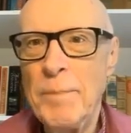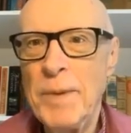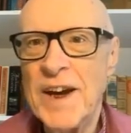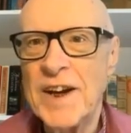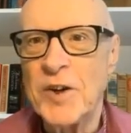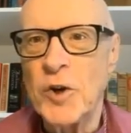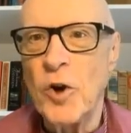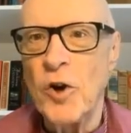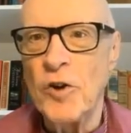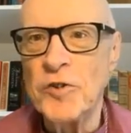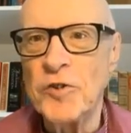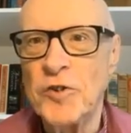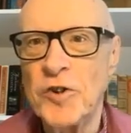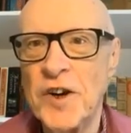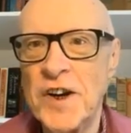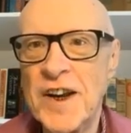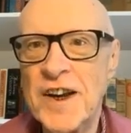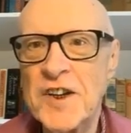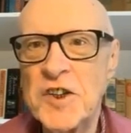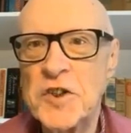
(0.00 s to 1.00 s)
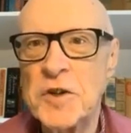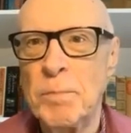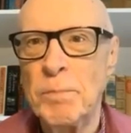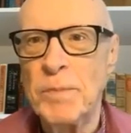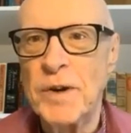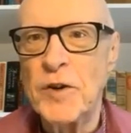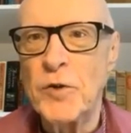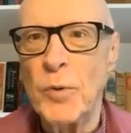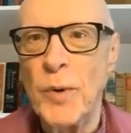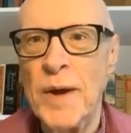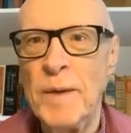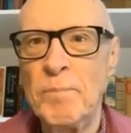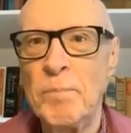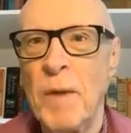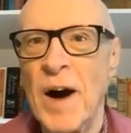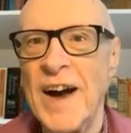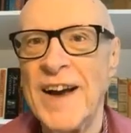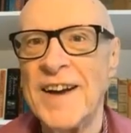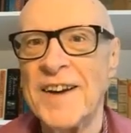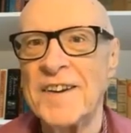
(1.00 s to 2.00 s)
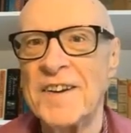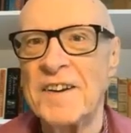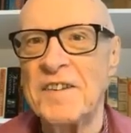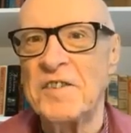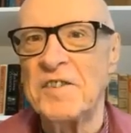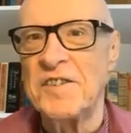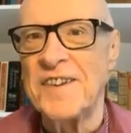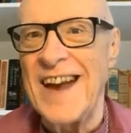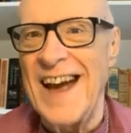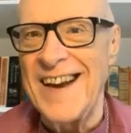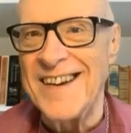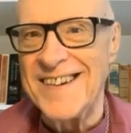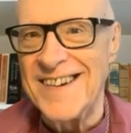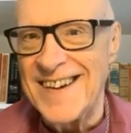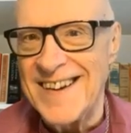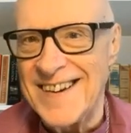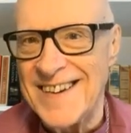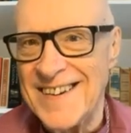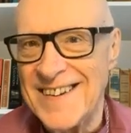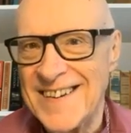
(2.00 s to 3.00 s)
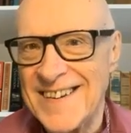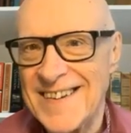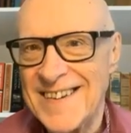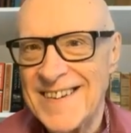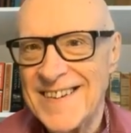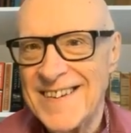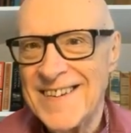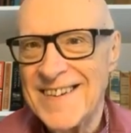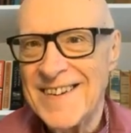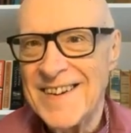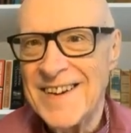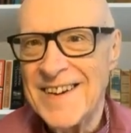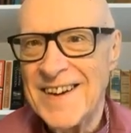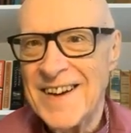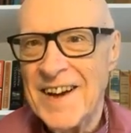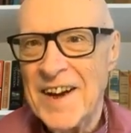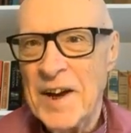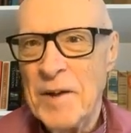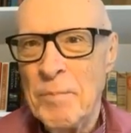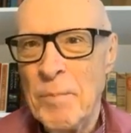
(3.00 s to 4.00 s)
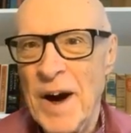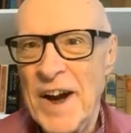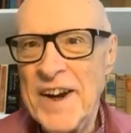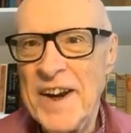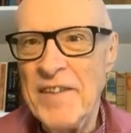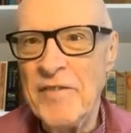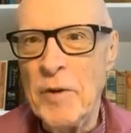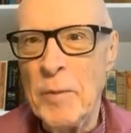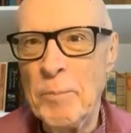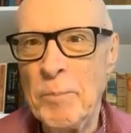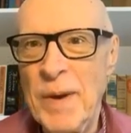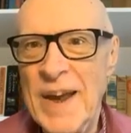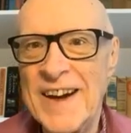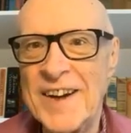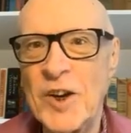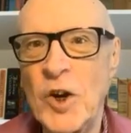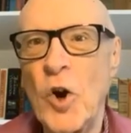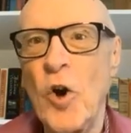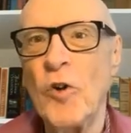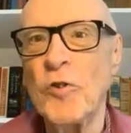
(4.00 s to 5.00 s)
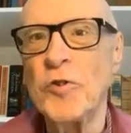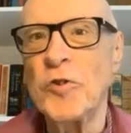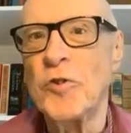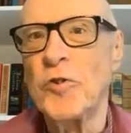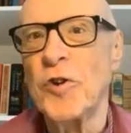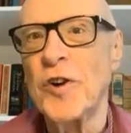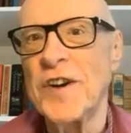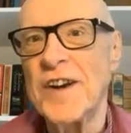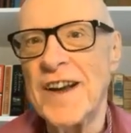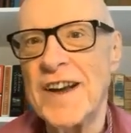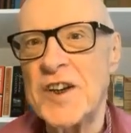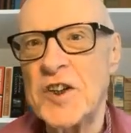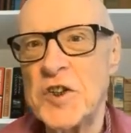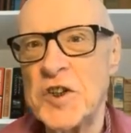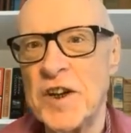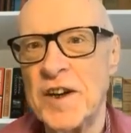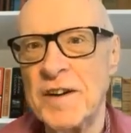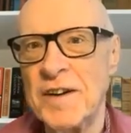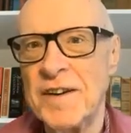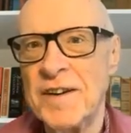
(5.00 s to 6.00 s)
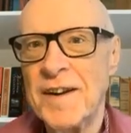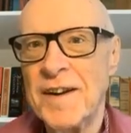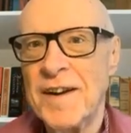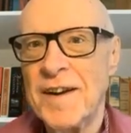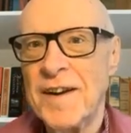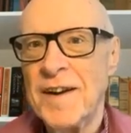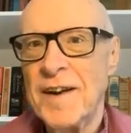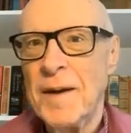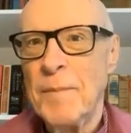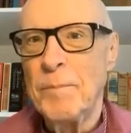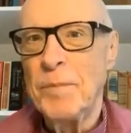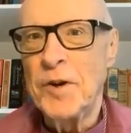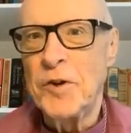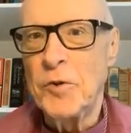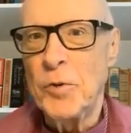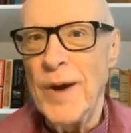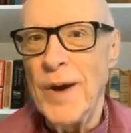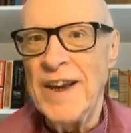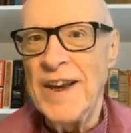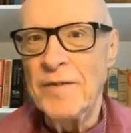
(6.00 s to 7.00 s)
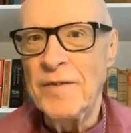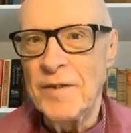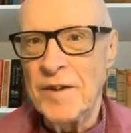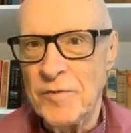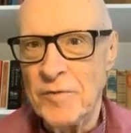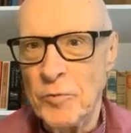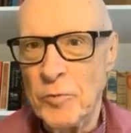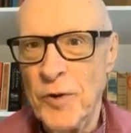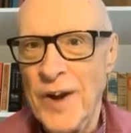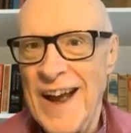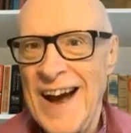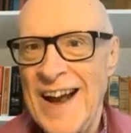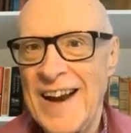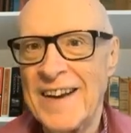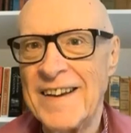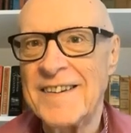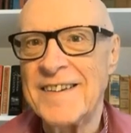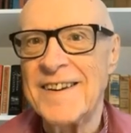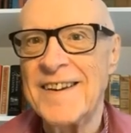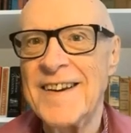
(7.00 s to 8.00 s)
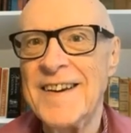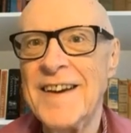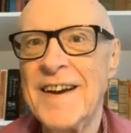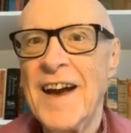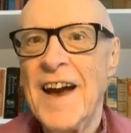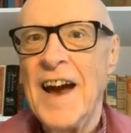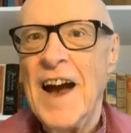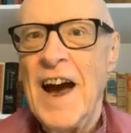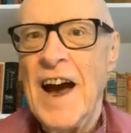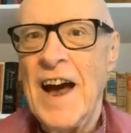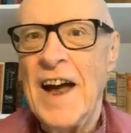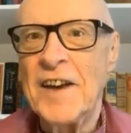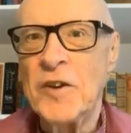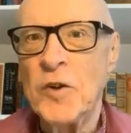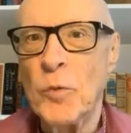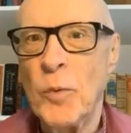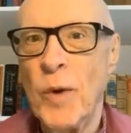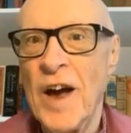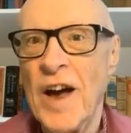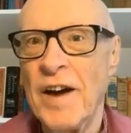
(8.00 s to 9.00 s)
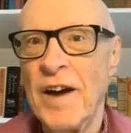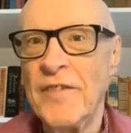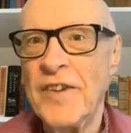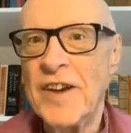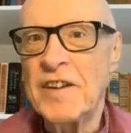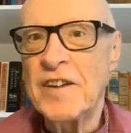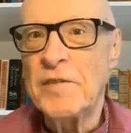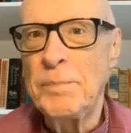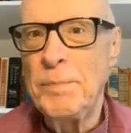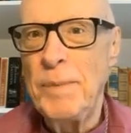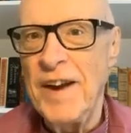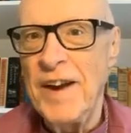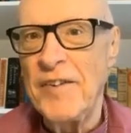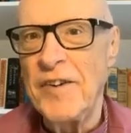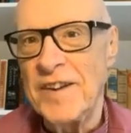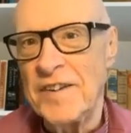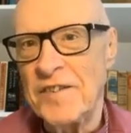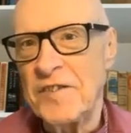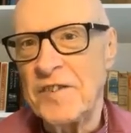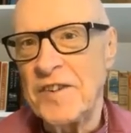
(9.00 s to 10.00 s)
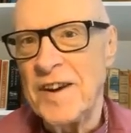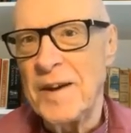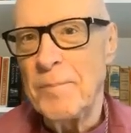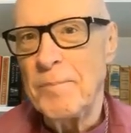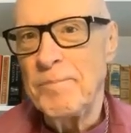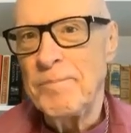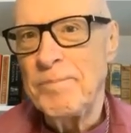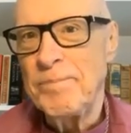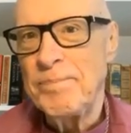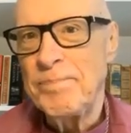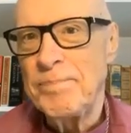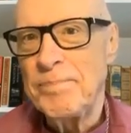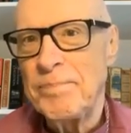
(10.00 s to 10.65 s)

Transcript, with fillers: There might be a contradiction between my understanding, might even be a contradiction between reality and the way I've experienced